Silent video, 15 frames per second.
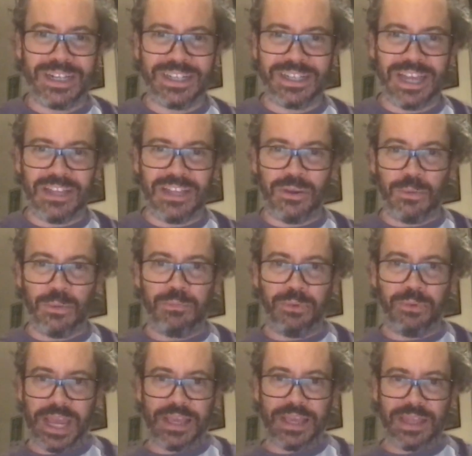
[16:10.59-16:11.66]
And then you're
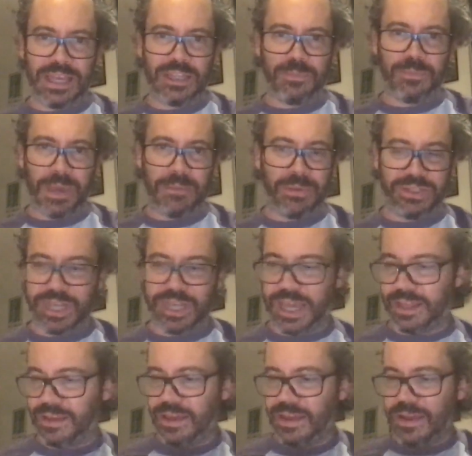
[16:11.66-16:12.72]
bringing these people together.